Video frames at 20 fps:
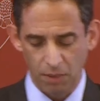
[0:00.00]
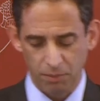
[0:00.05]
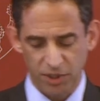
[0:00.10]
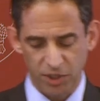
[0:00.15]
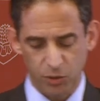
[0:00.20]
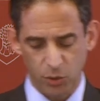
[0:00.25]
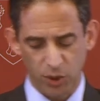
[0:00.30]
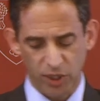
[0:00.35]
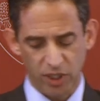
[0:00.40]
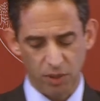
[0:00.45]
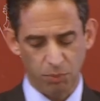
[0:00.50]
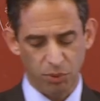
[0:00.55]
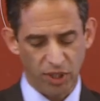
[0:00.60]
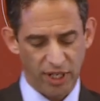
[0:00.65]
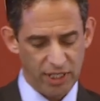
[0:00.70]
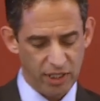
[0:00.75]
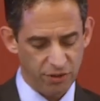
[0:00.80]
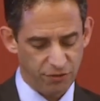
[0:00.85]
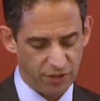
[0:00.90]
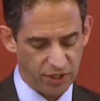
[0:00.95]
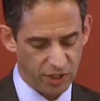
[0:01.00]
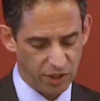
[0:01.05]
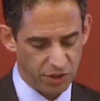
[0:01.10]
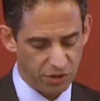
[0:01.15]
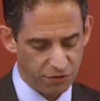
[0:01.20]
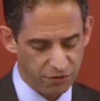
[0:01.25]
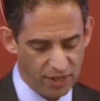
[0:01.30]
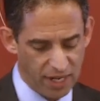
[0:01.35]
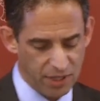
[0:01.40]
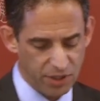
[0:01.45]
between a plaintiff and a
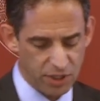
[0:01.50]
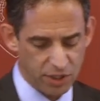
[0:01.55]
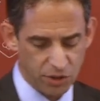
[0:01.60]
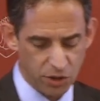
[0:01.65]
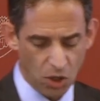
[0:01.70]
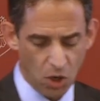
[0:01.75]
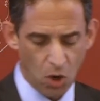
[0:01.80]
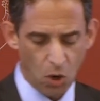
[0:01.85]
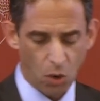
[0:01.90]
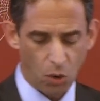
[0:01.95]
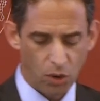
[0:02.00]
defendant